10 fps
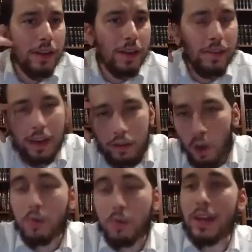things that they
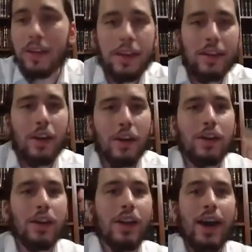told me, and
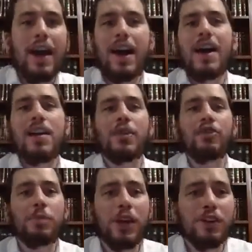I had a
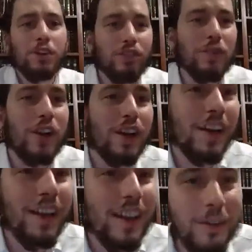mashpia in
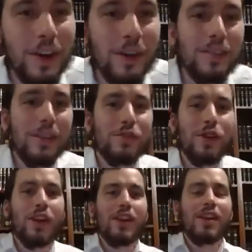yeshiva when I was in
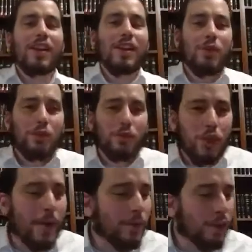Israel. From
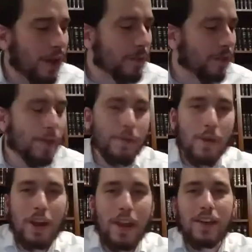time to time, he used to have a
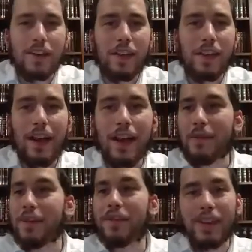fabring and he'd say l'chaim.
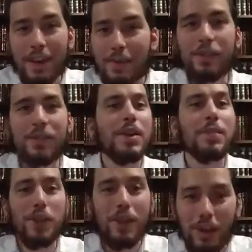He used to give it to me,
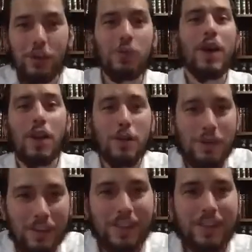but in a good way. In other words,
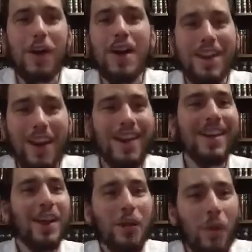he used to tell me,
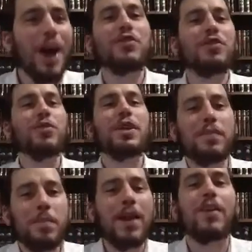why aren't you doing
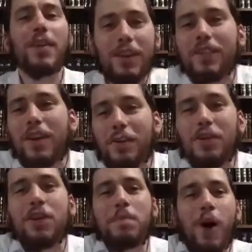this better? Because it was
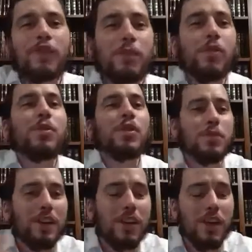only possible because
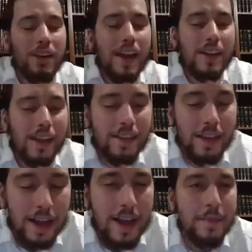he had said
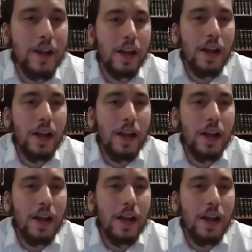l'chaim.